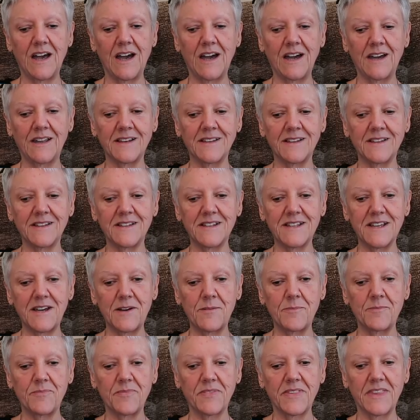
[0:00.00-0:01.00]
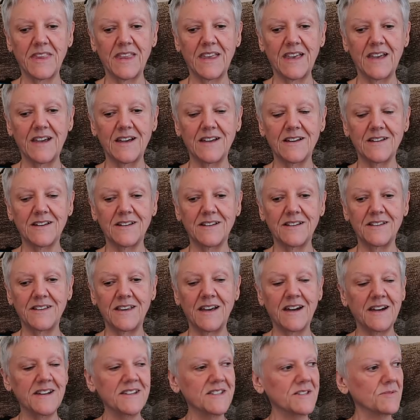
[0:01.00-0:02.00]
and um,
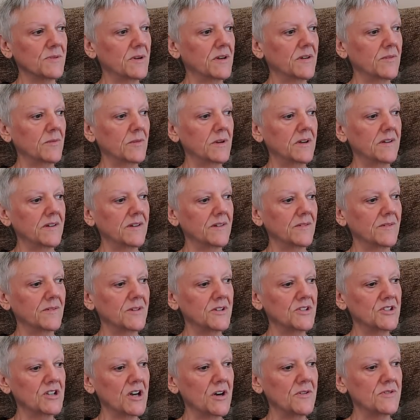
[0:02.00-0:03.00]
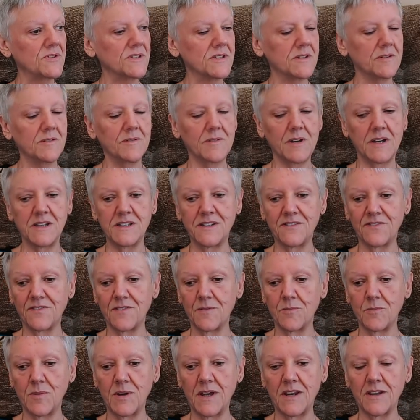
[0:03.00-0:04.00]
nice. We, we, we chose a, a,
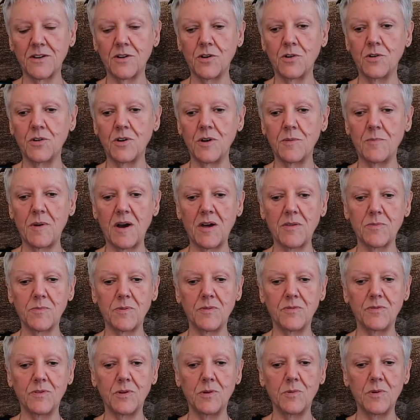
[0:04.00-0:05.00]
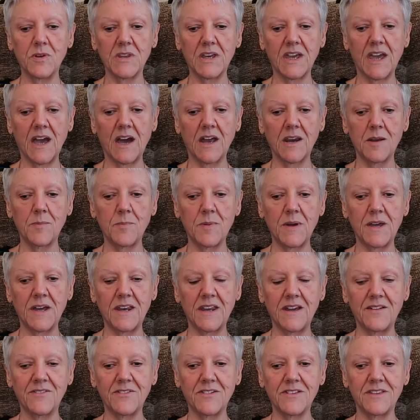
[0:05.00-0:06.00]
different, we had a corner bath before with a canopy
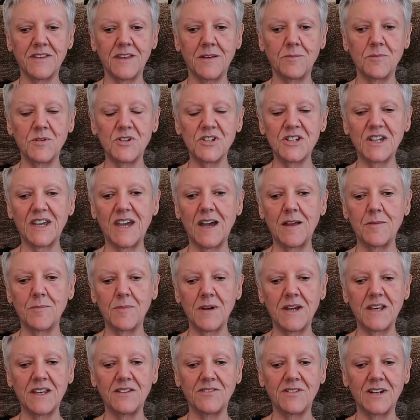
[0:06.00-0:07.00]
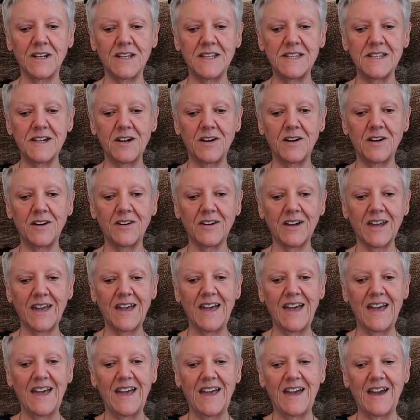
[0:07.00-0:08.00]
and everything, which again made it really dark.
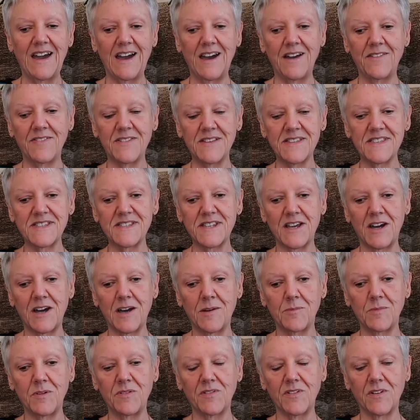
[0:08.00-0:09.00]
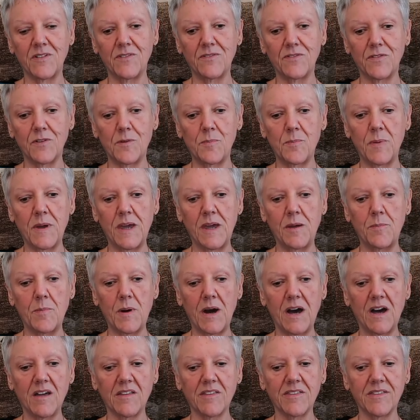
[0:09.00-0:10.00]
And this time we've gone for a P
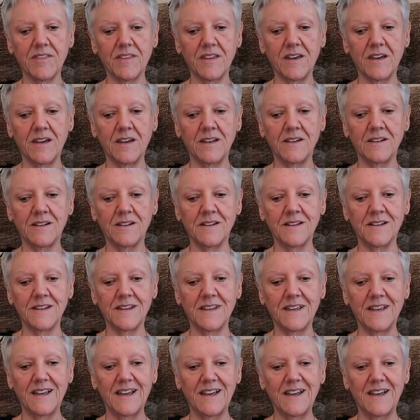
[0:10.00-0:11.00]
bath and